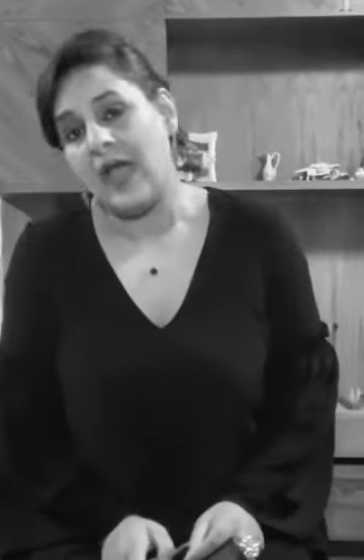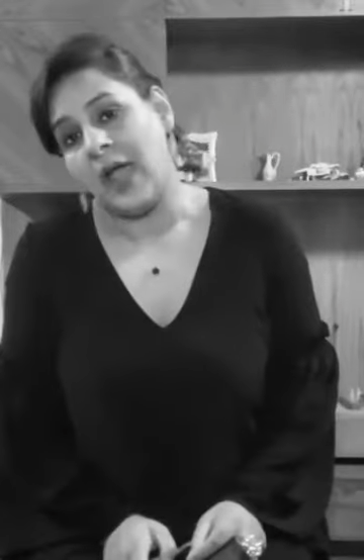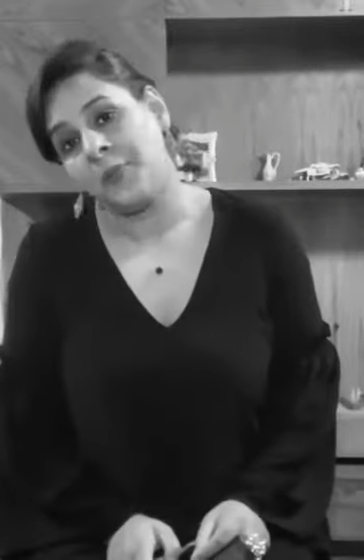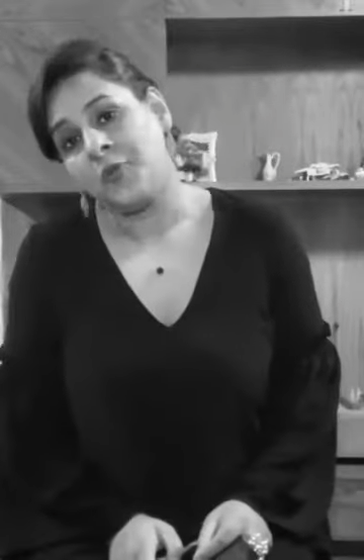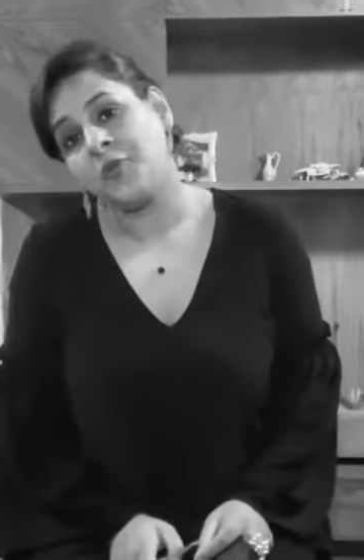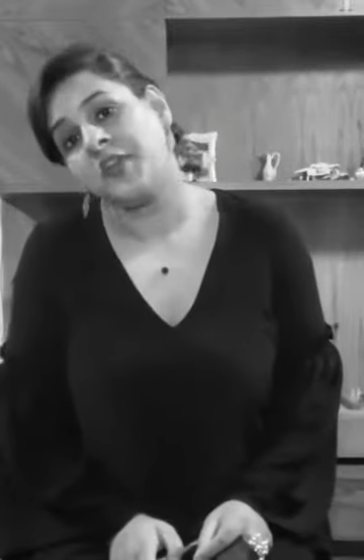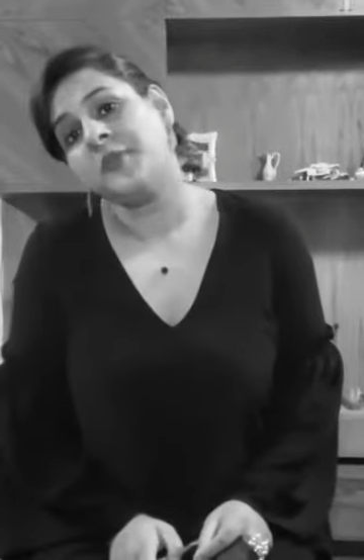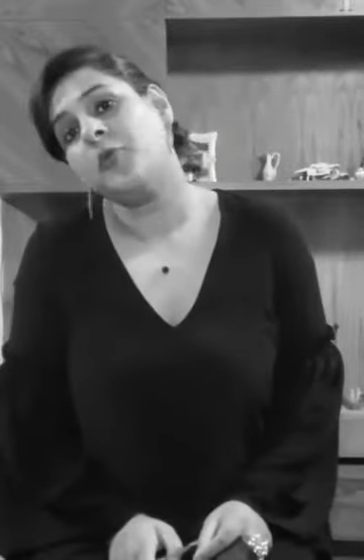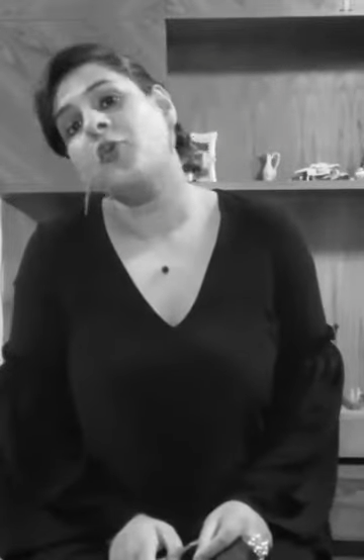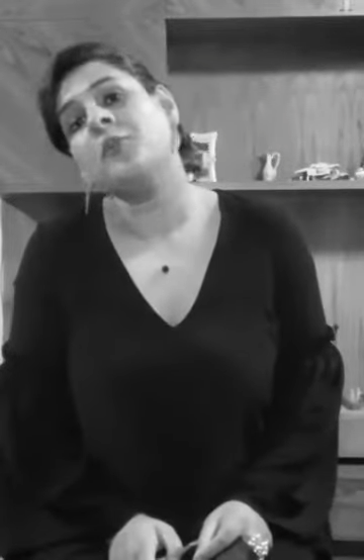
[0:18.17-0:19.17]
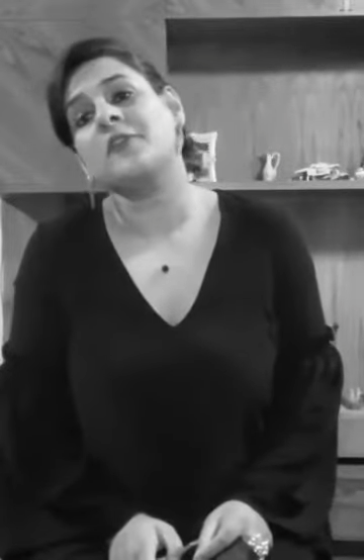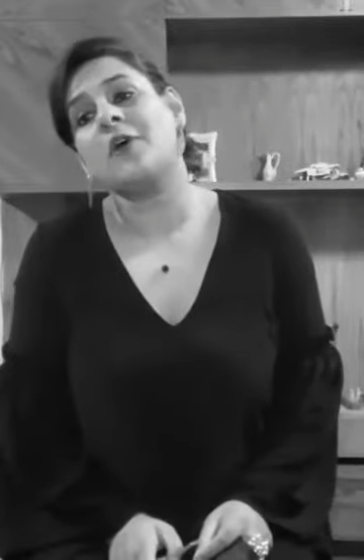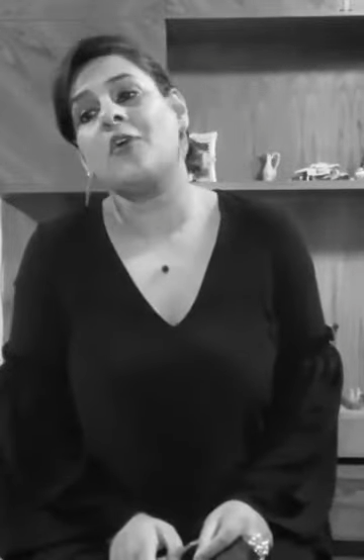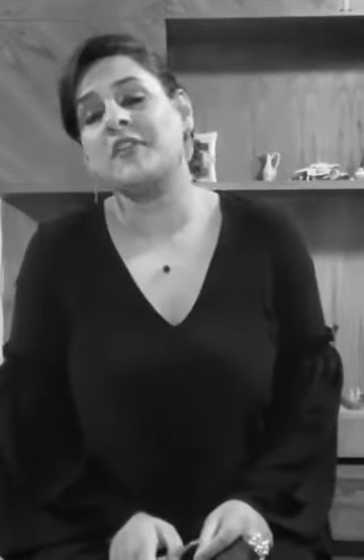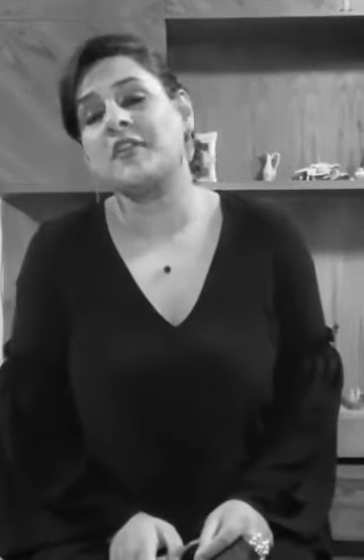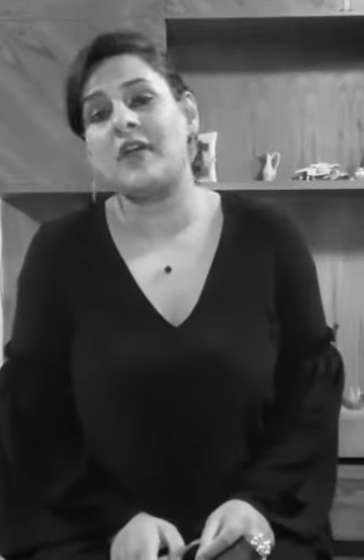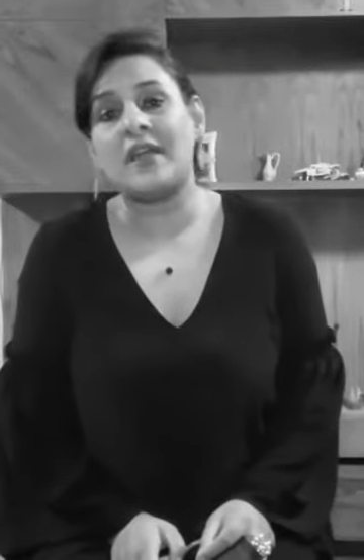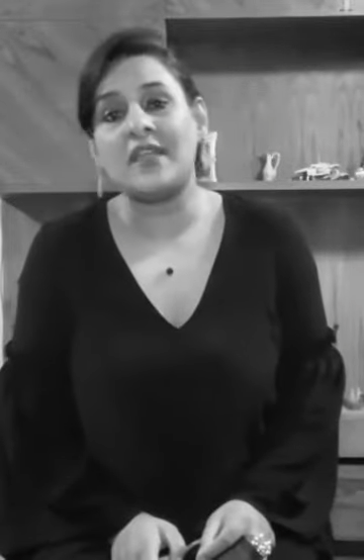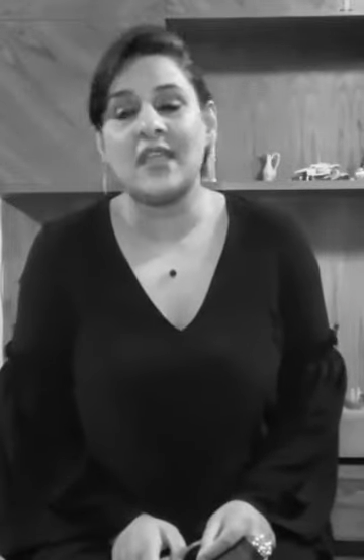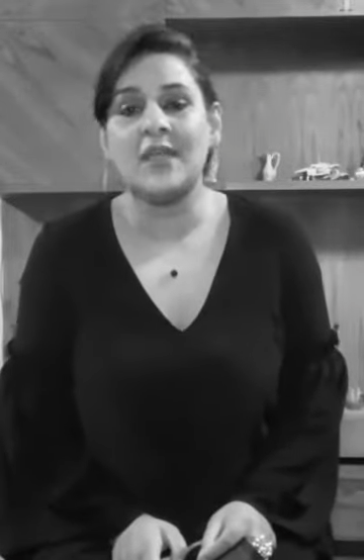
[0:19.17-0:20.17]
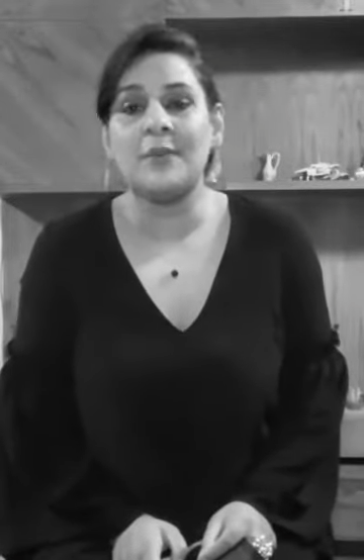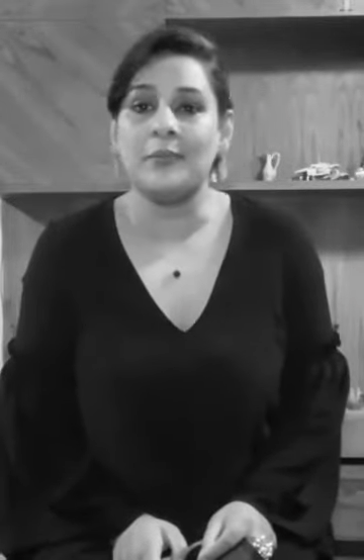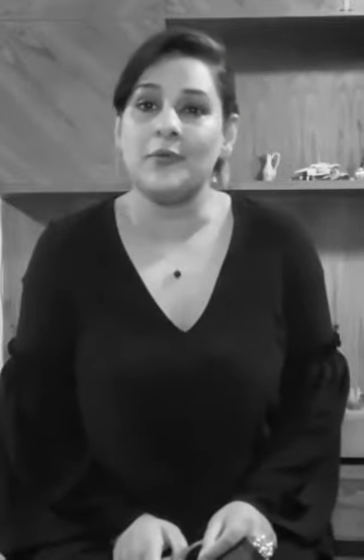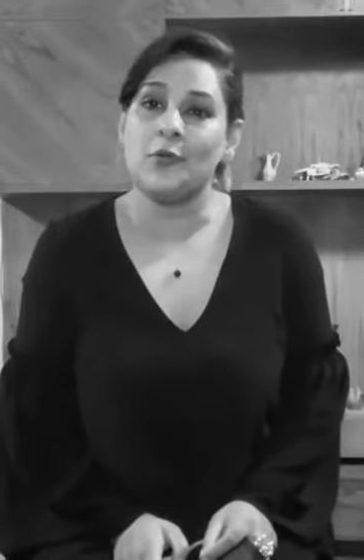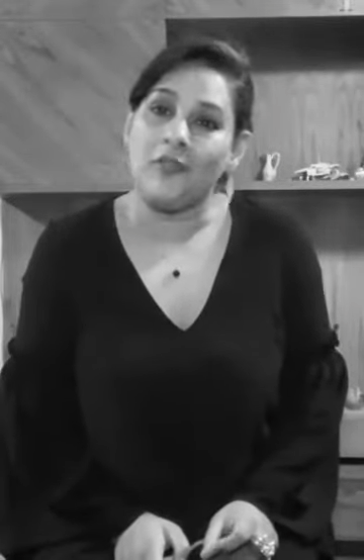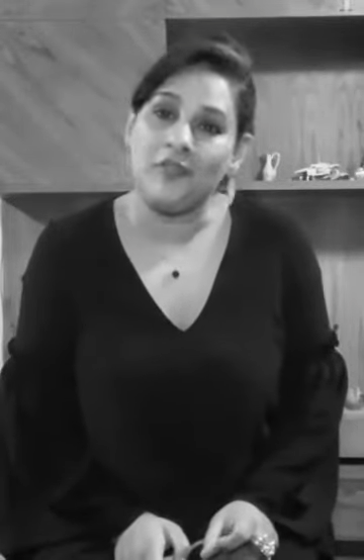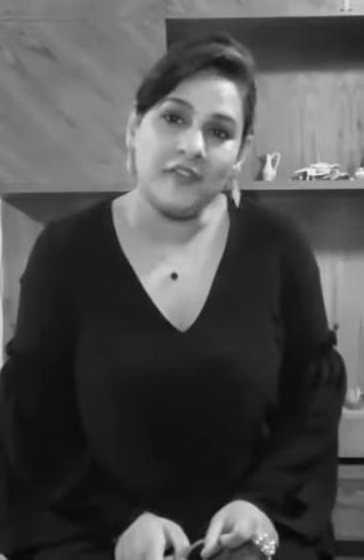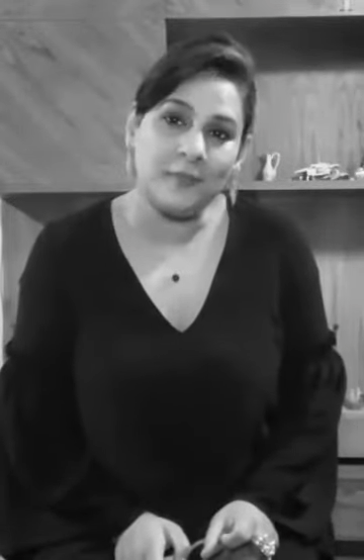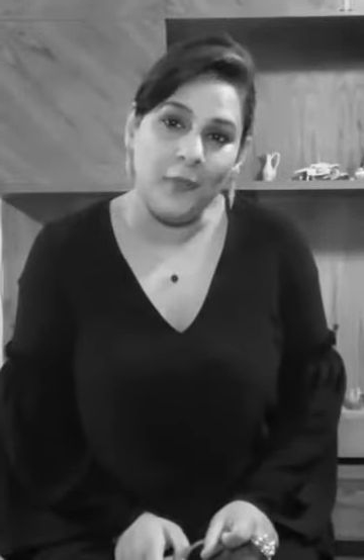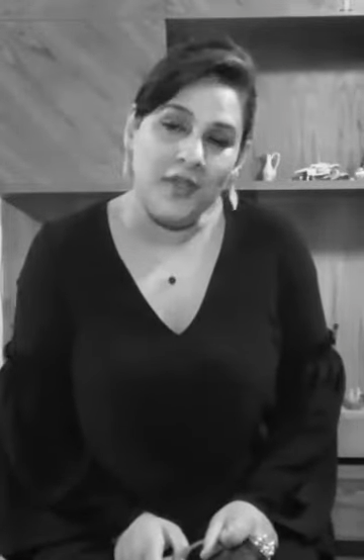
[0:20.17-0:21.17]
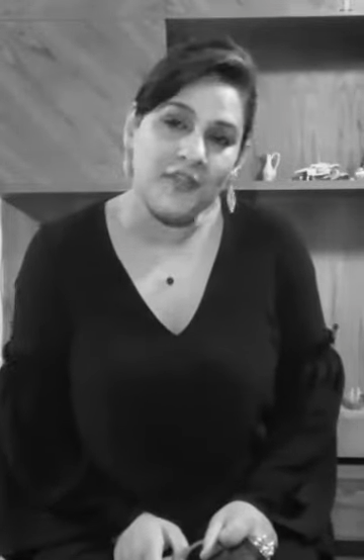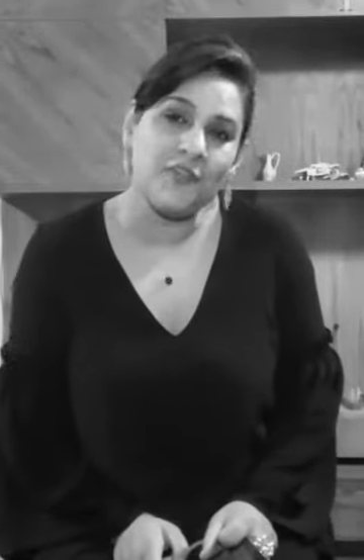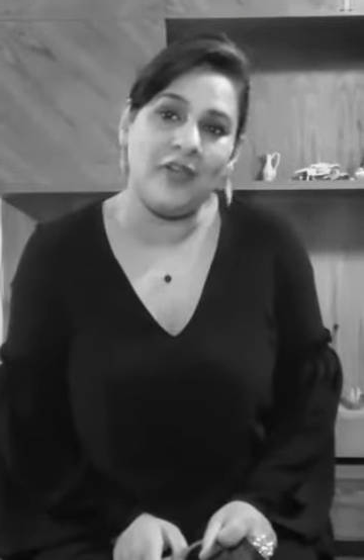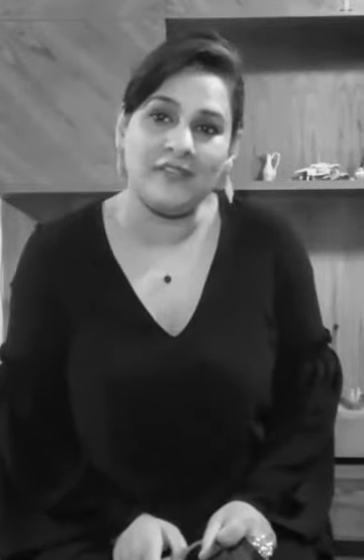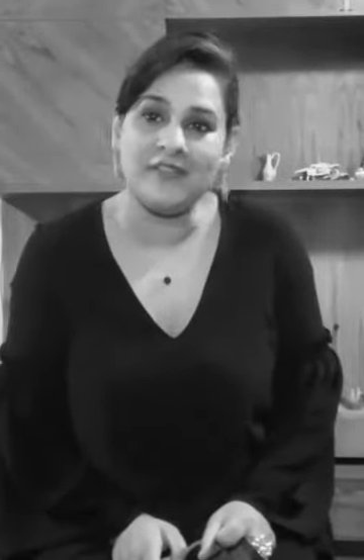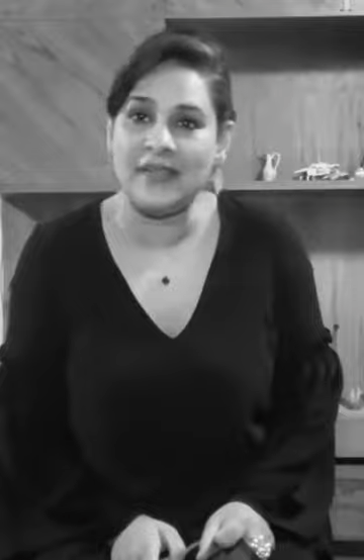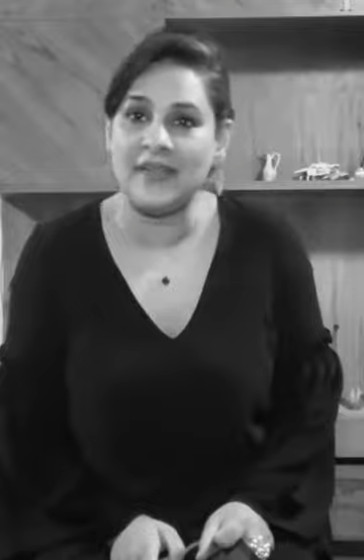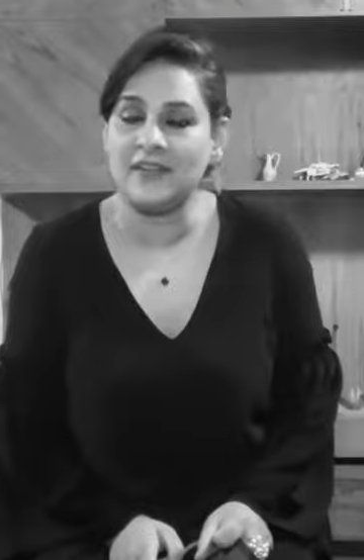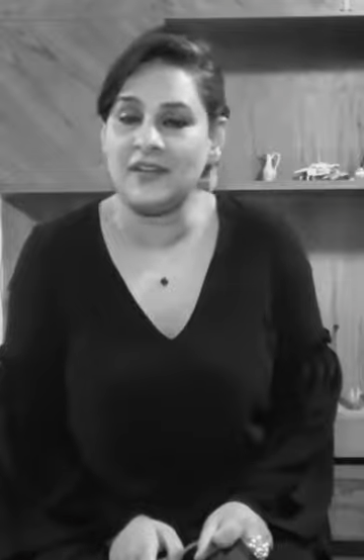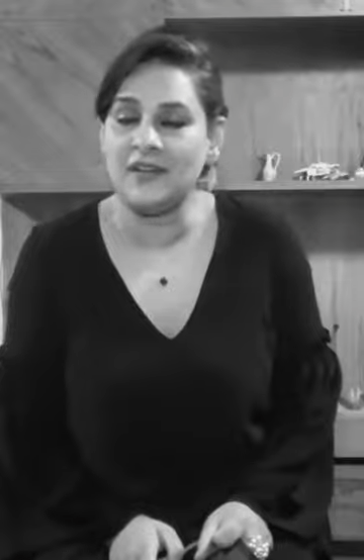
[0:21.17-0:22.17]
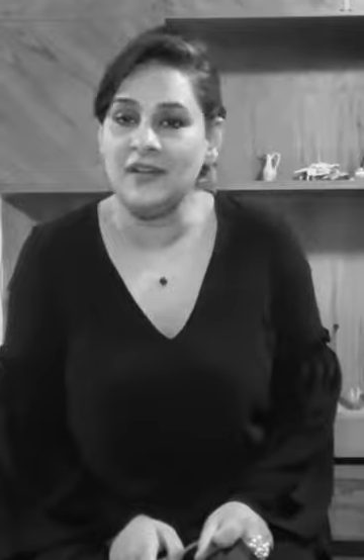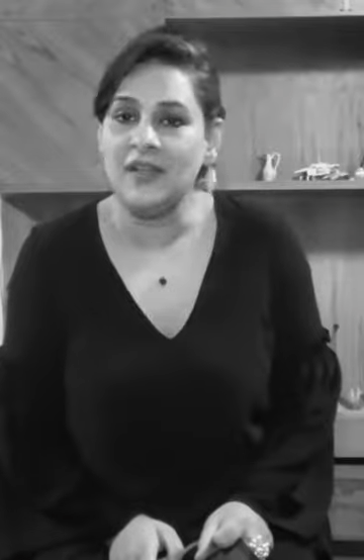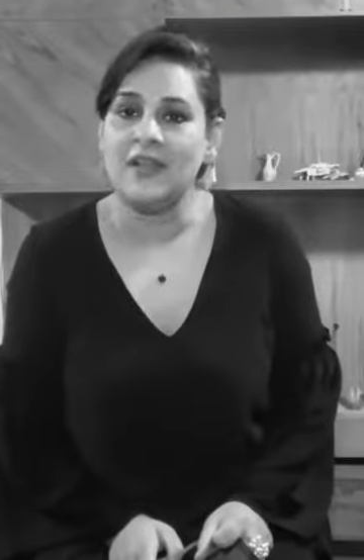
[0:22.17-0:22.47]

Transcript: I'm going to read poems of an Iraqi novelist, poet, translator,